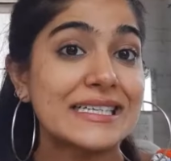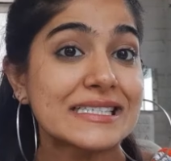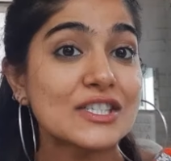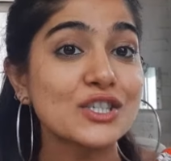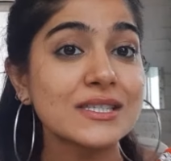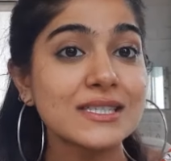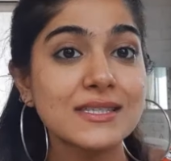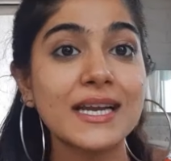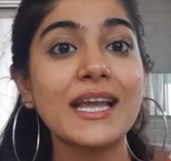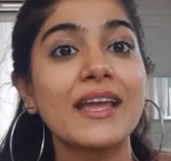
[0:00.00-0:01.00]
decisions
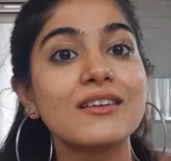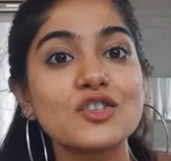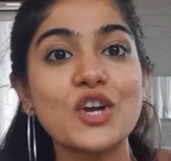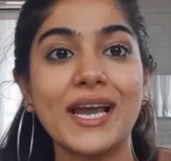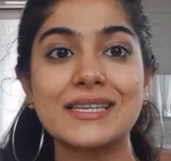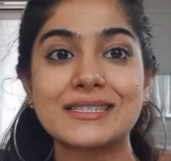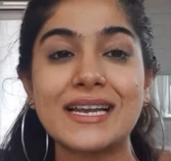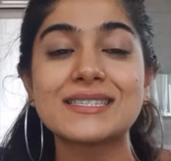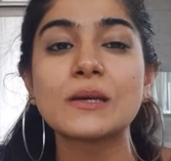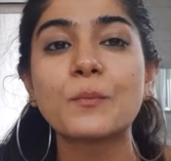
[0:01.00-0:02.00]
that energized
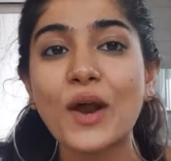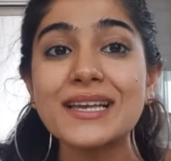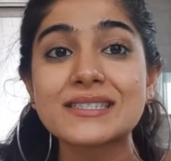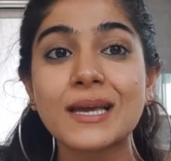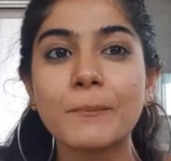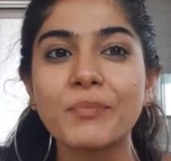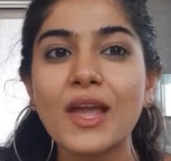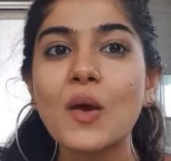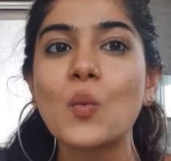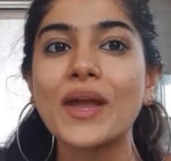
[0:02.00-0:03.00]
and surprised him
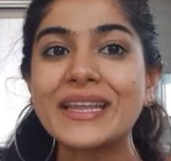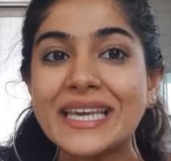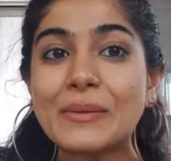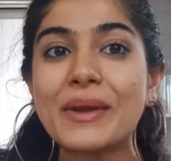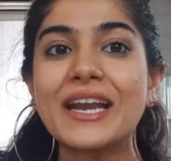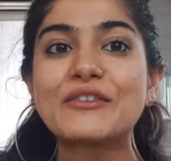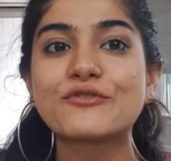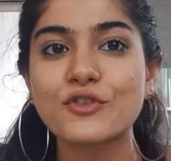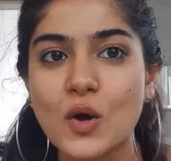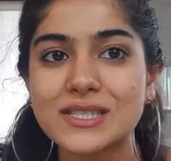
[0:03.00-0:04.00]
when he made
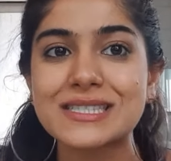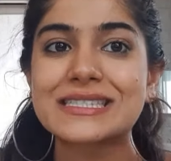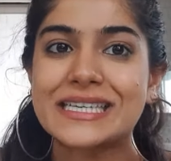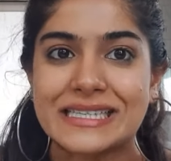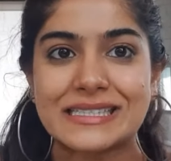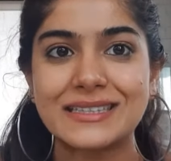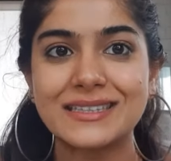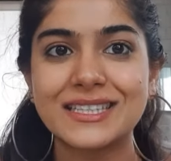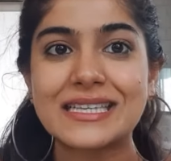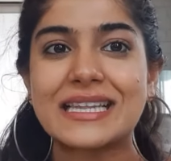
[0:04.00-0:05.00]
Frost Nixon.
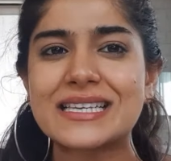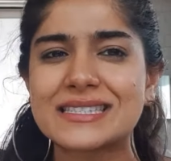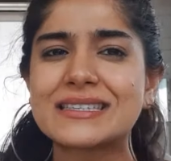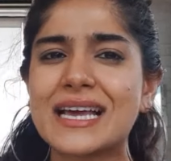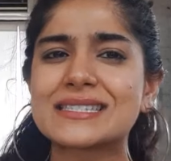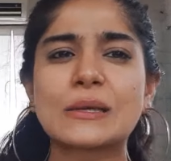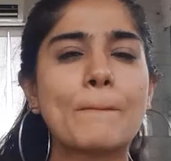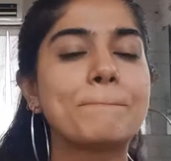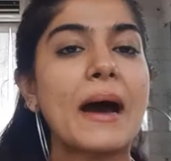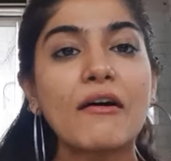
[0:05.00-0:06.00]
The lesson has some
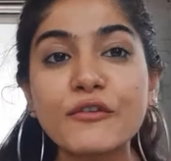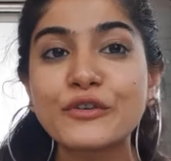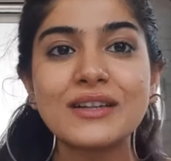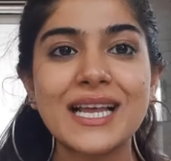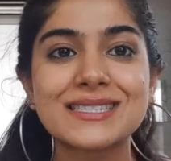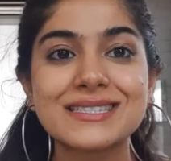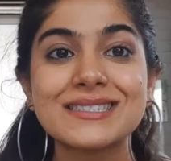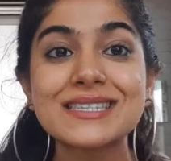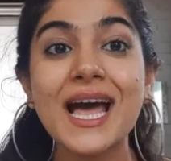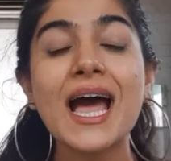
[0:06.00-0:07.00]
powerful
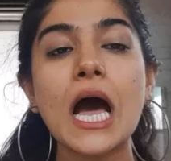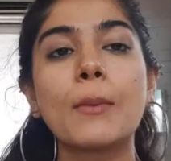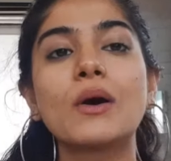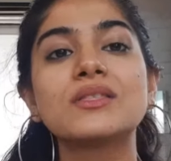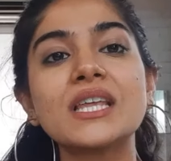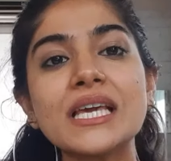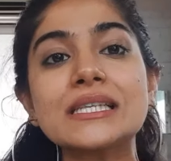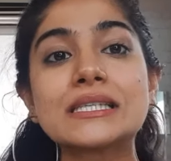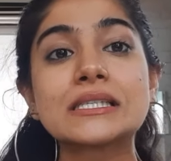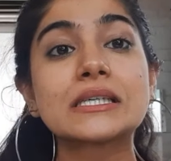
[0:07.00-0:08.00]
lessons about
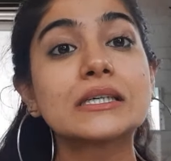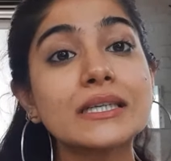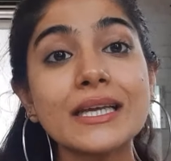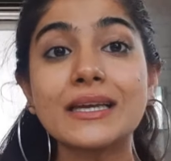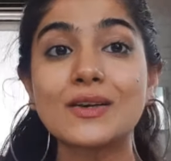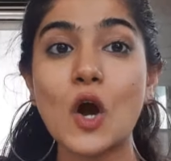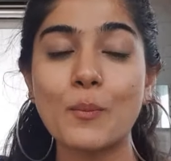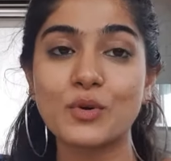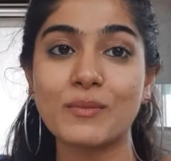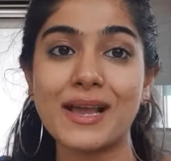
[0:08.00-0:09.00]
things turning
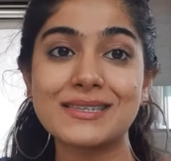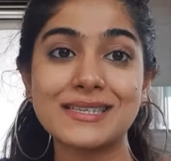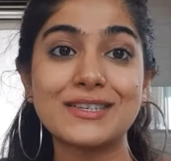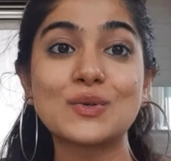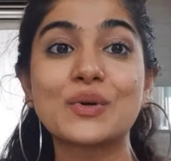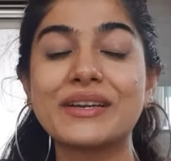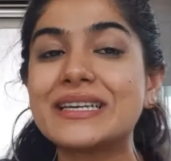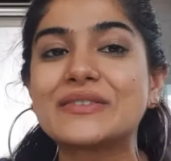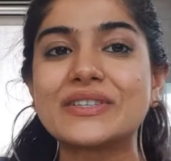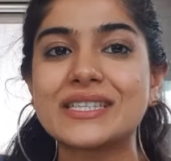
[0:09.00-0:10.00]
compromise into
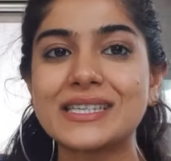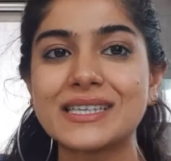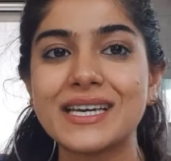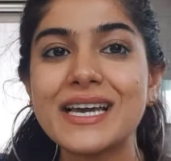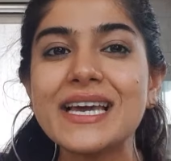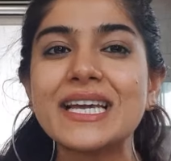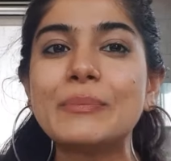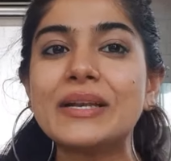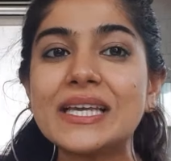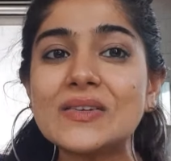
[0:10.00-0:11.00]
creativity. He
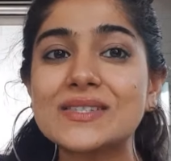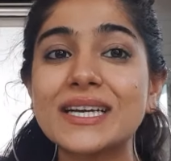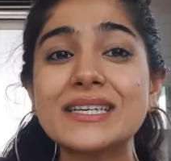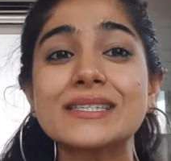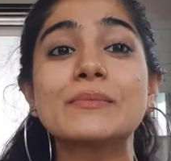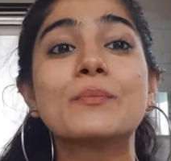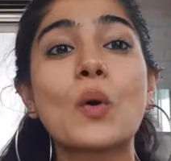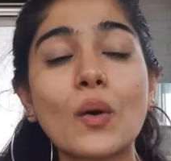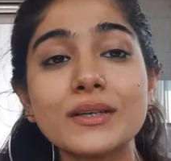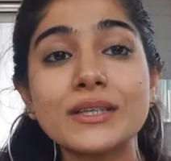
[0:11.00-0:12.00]
believes that it is
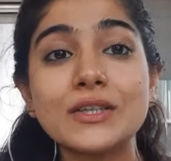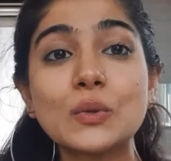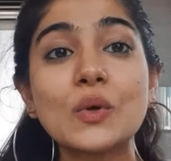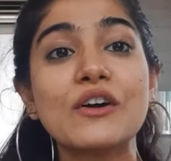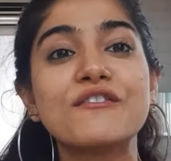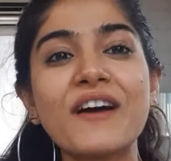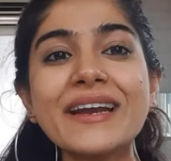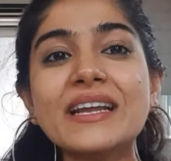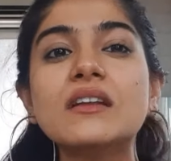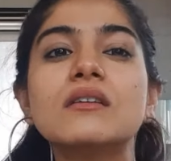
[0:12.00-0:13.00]
important to
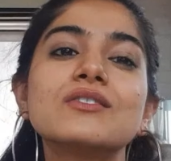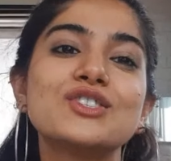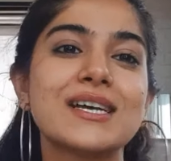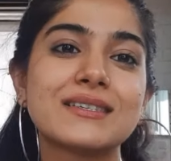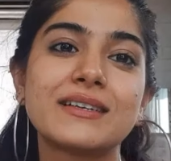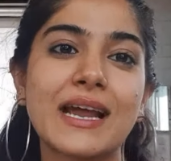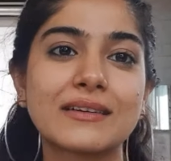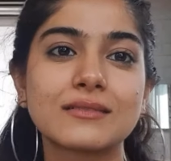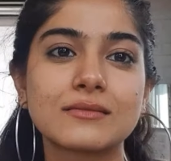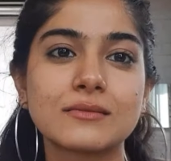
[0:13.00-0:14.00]
find energy as a
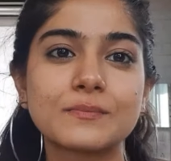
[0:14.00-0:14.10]
director.